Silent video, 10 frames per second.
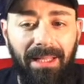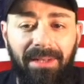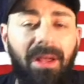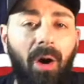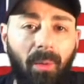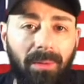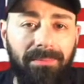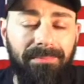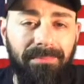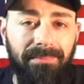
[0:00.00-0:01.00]
No,
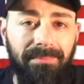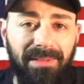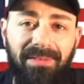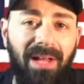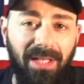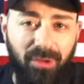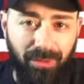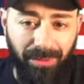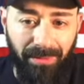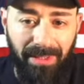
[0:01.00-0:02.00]
it's not
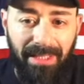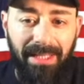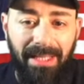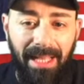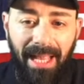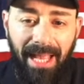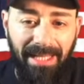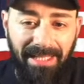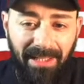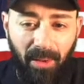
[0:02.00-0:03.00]
true.
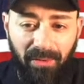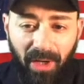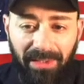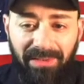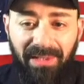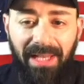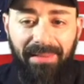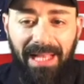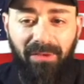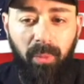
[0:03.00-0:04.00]
And he goes on to say
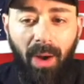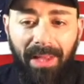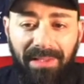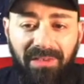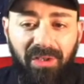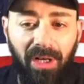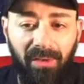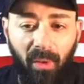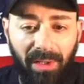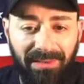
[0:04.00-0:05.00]
that's why these
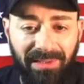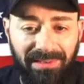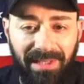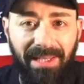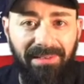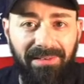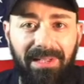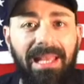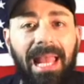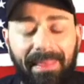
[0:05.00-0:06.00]
gun laws exist,
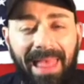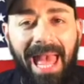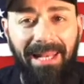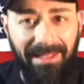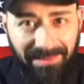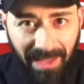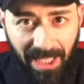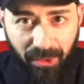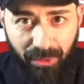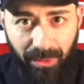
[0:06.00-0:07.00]
and that is
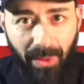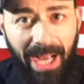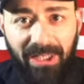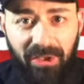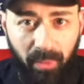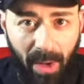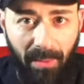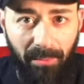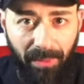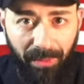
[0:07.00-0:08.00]
not true. I just
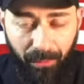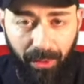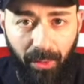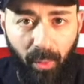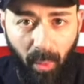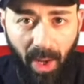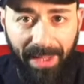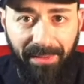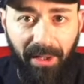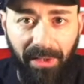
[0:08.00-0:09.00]
went through why
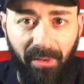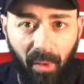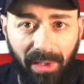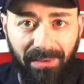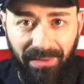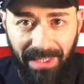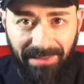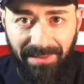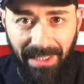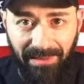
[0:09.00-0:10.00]
the gun laws
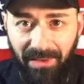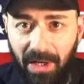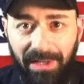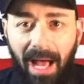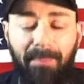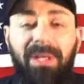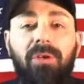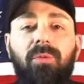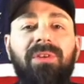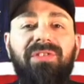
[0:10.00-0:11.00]
exist. Not
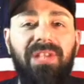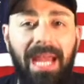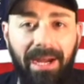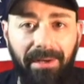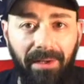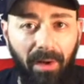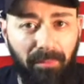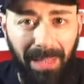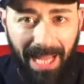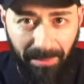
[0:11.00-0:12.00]
because we're scared of
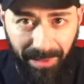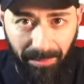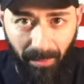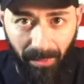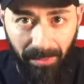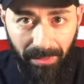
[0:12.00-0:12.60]
black people.